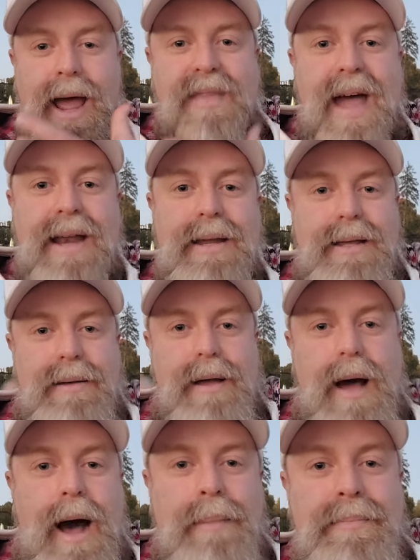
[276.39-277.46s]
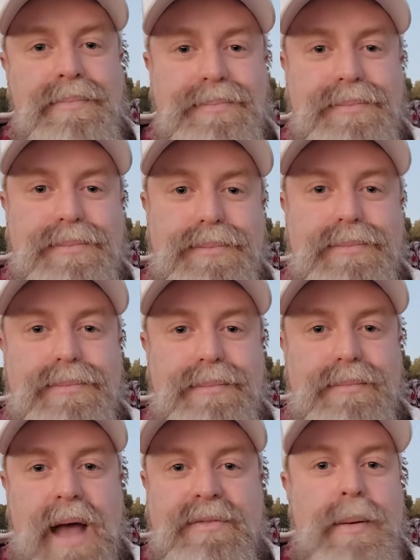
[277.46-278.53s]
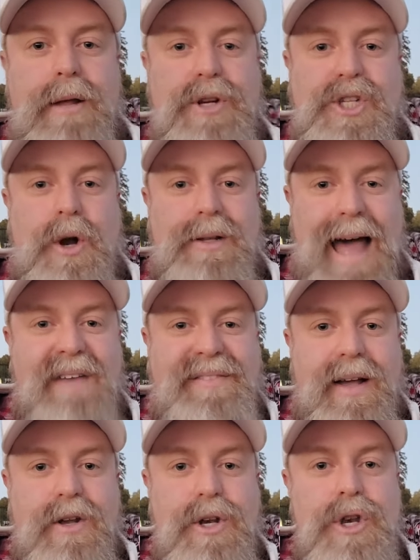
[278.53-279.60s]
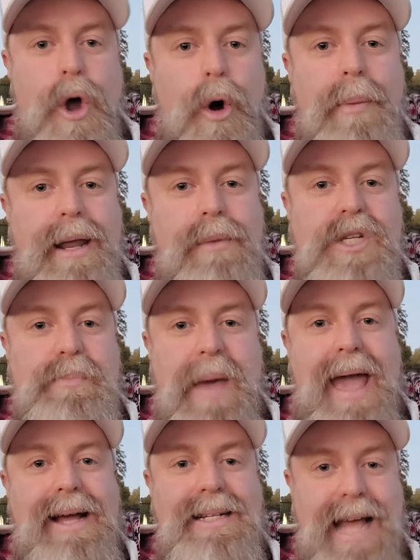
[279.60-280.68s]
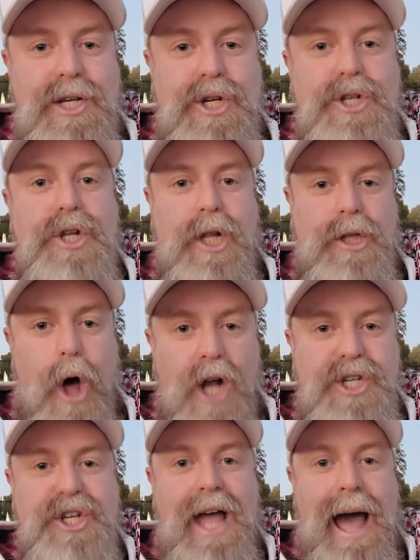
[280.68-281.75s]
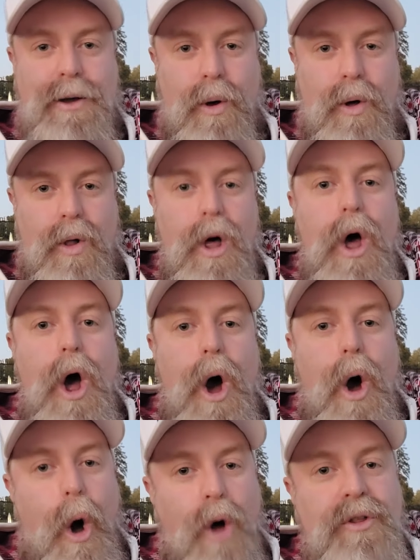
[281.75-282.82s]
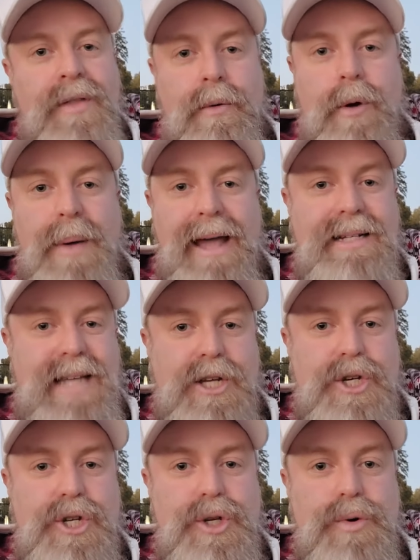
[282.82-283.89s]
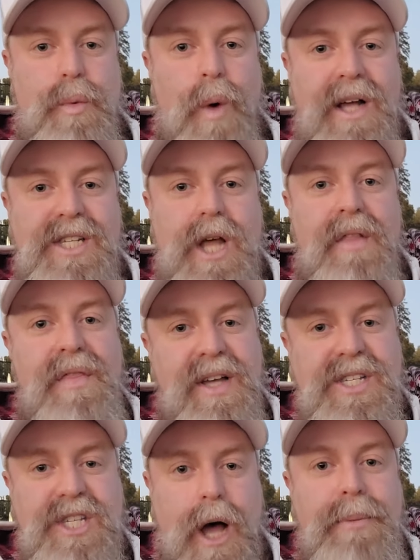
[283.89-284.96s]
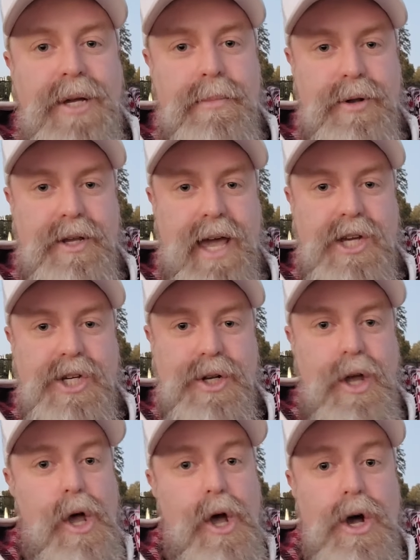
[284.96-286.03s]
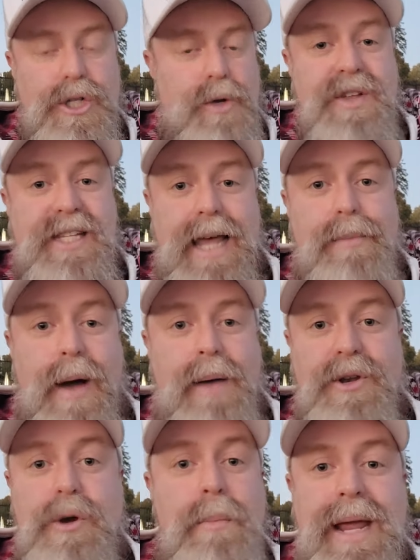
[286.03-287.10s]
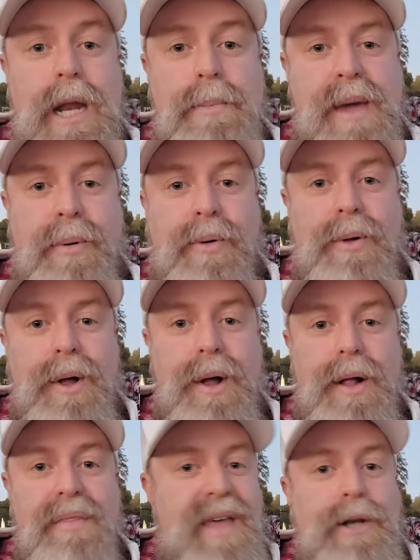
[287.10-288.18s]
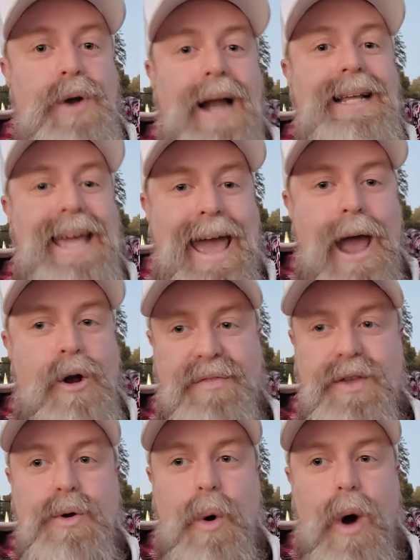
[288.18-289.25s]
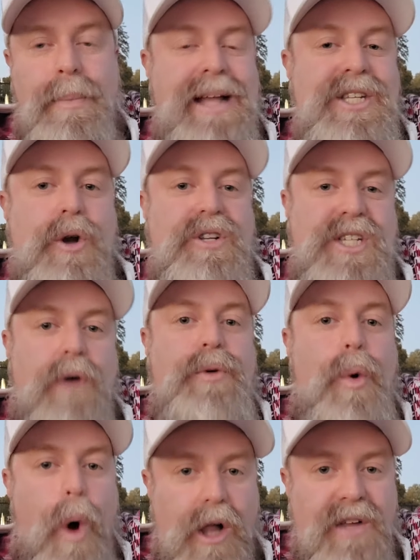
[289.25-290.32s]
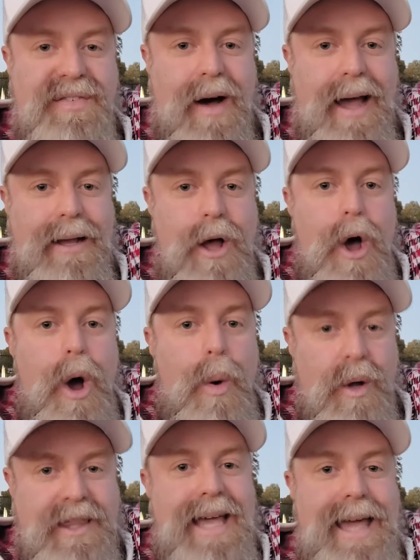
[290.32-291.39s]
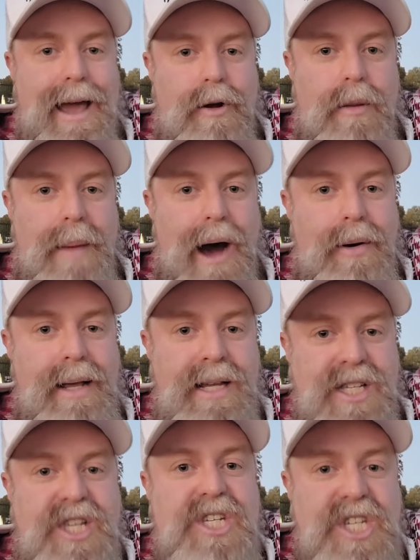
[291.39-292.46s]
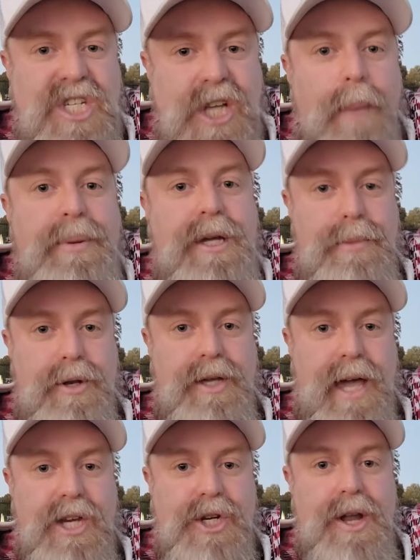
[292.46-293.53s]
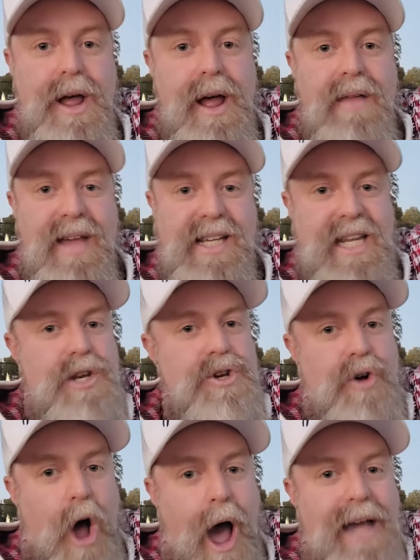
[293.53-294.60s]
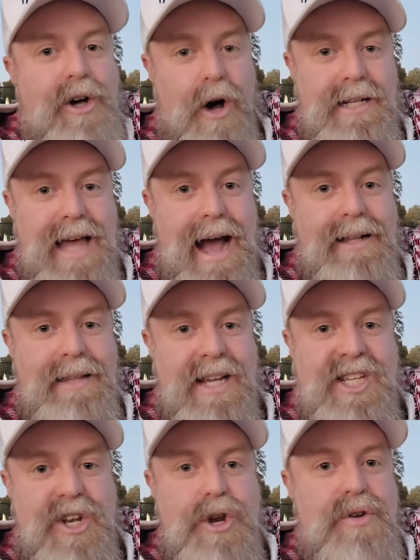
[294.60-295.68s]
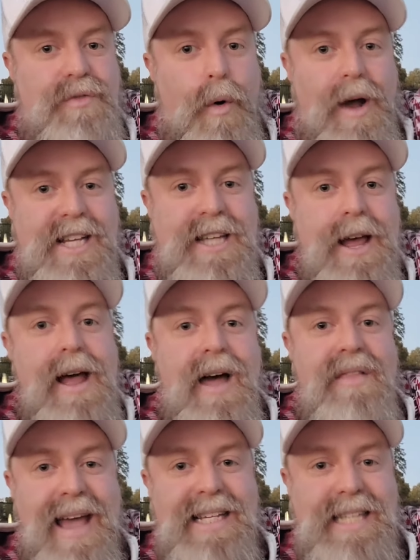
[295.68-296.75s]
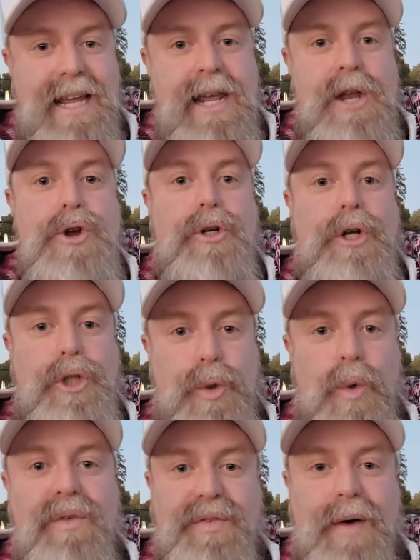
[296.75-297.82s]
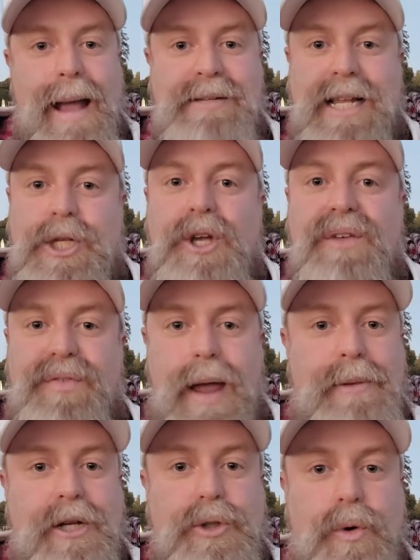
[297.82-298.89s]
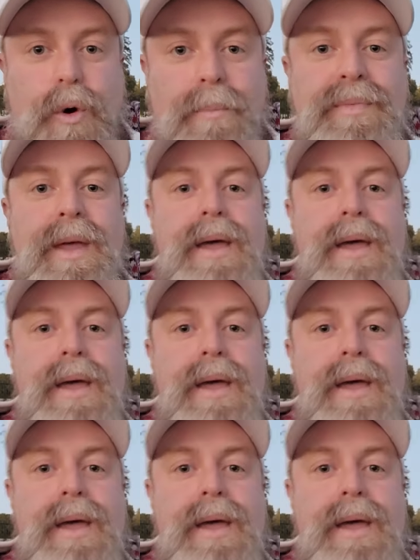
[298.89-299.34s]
And then um, everybody would just start laughing. Nobody was paying attention to the logic at all. All that they were paying attention to was the sub communication. So the same way when you're meeting people, they do not care if you go up and start self qualifying. What they care about is the sub communication. They see it in your eye contact, they see it in your voice, they see it in your control of frames. Let's look at frame control.